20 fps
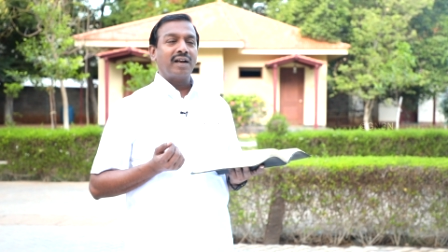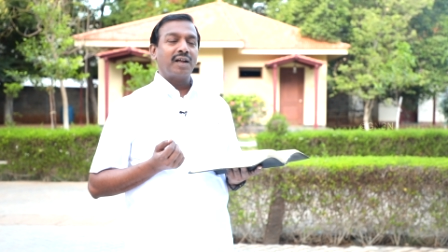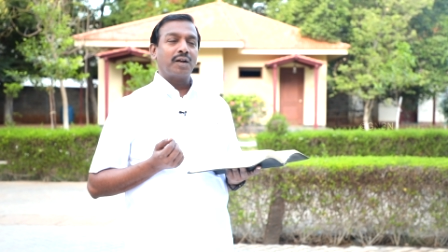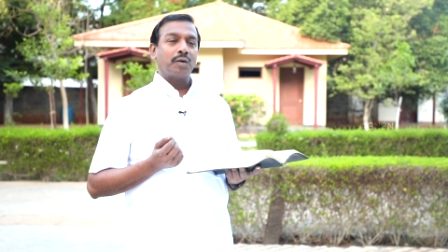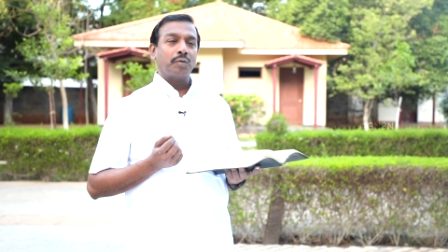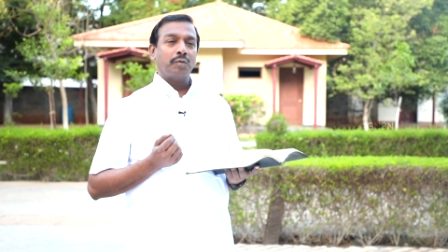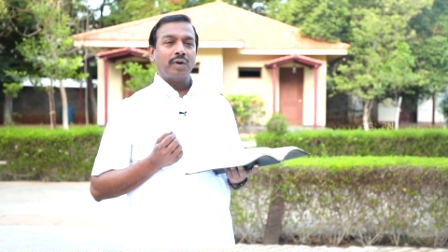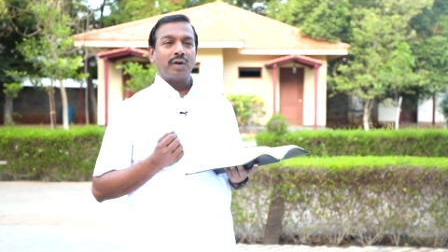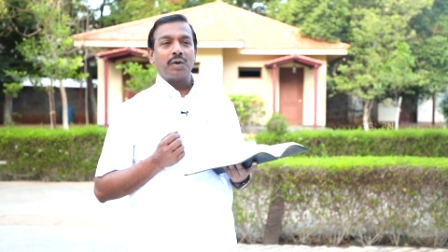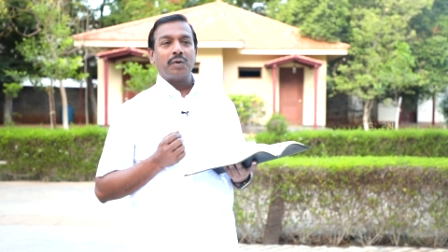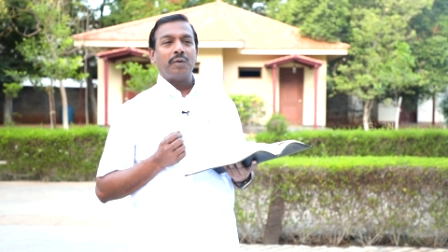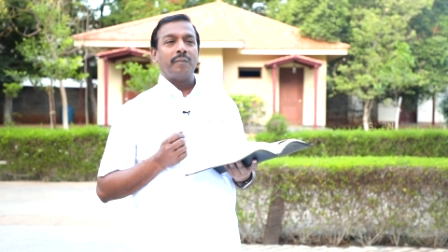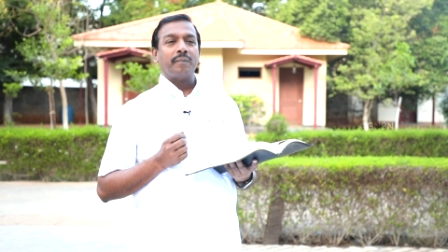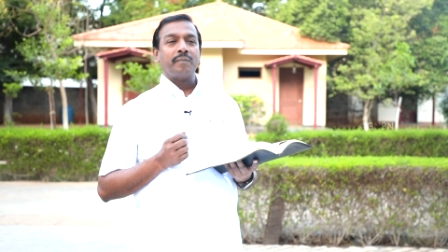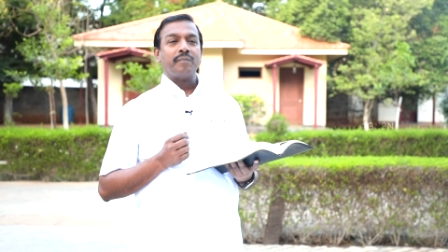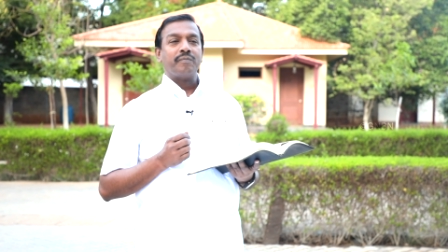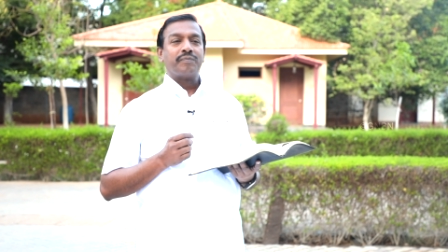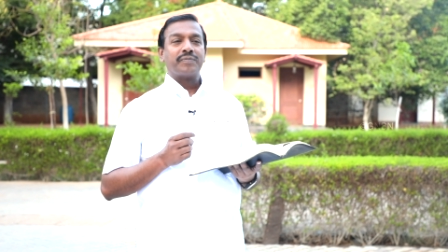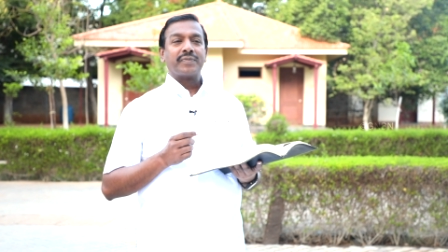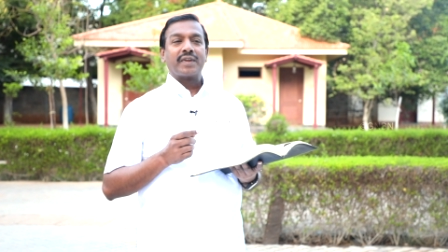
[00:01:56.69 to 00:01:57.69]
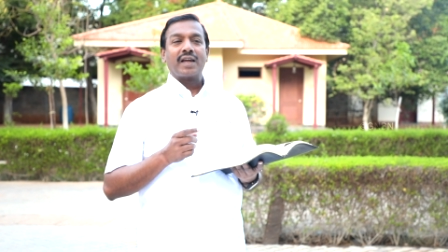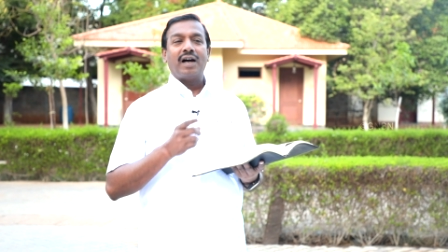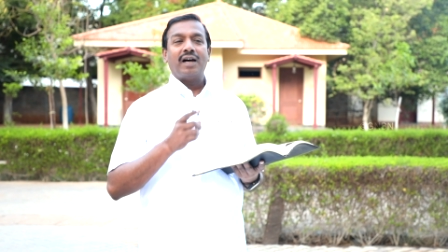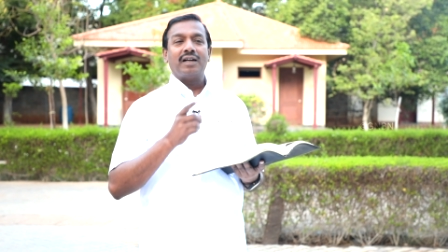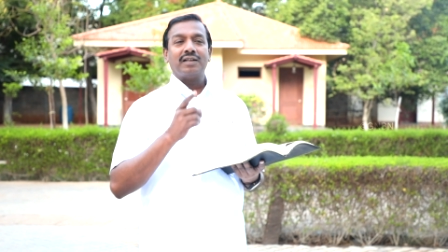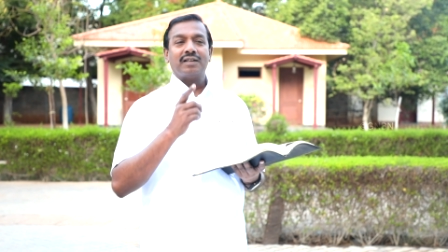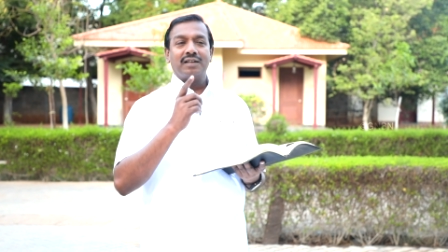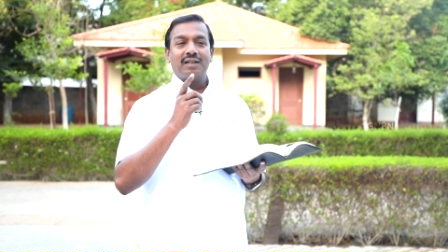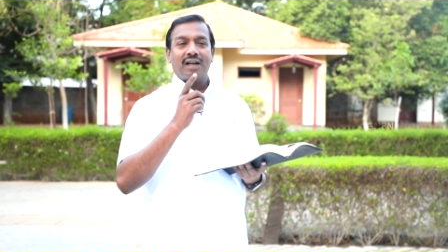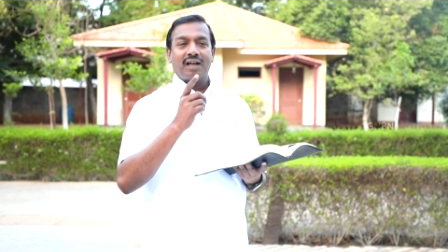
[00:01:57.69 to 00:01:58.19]
without rain?
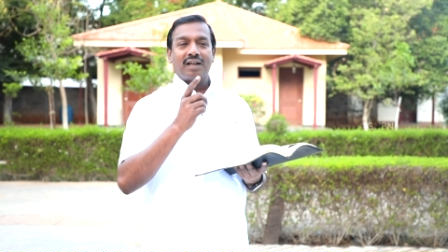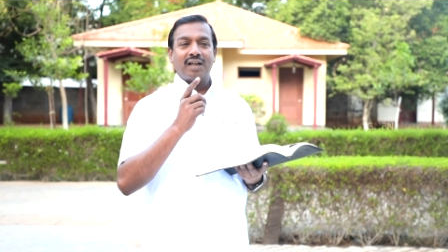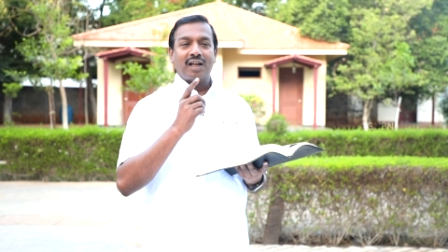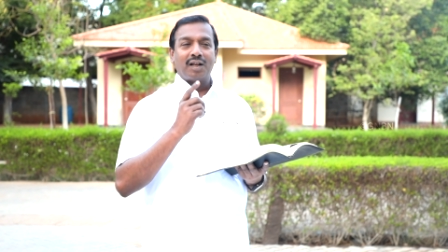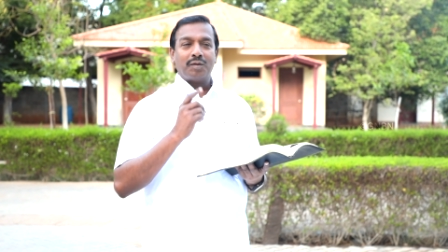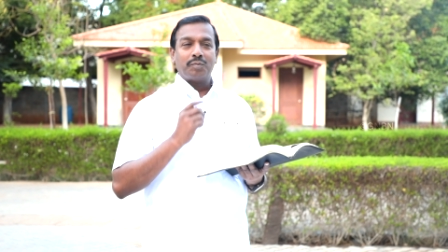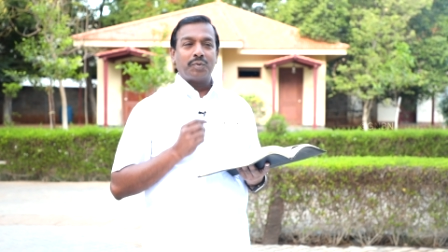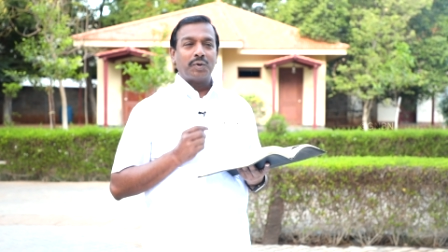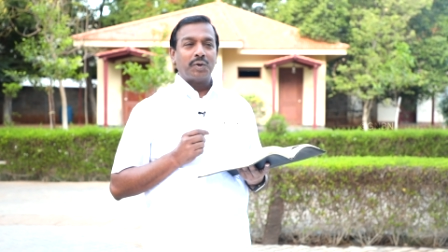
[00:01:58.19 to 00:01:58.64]
That's what a